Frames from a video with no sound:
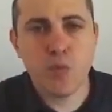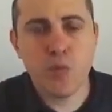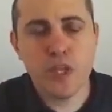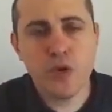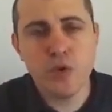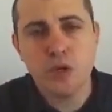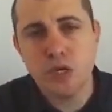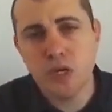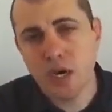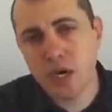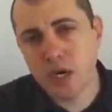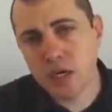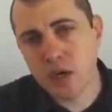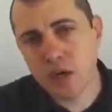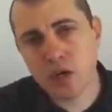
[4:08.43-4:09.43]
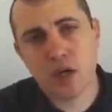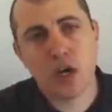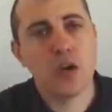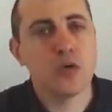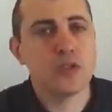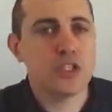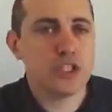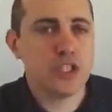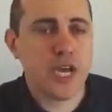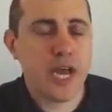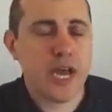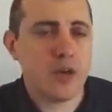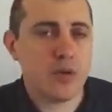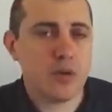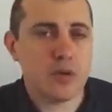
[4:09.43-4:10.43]
when you uh, close a
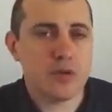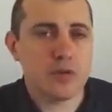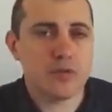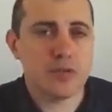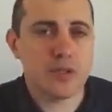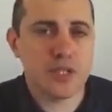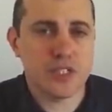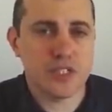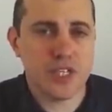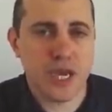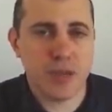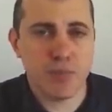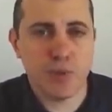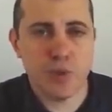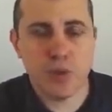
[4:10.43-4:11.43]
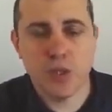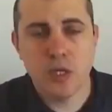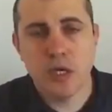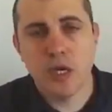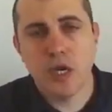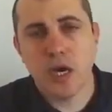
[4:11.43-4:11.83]
channel, for example,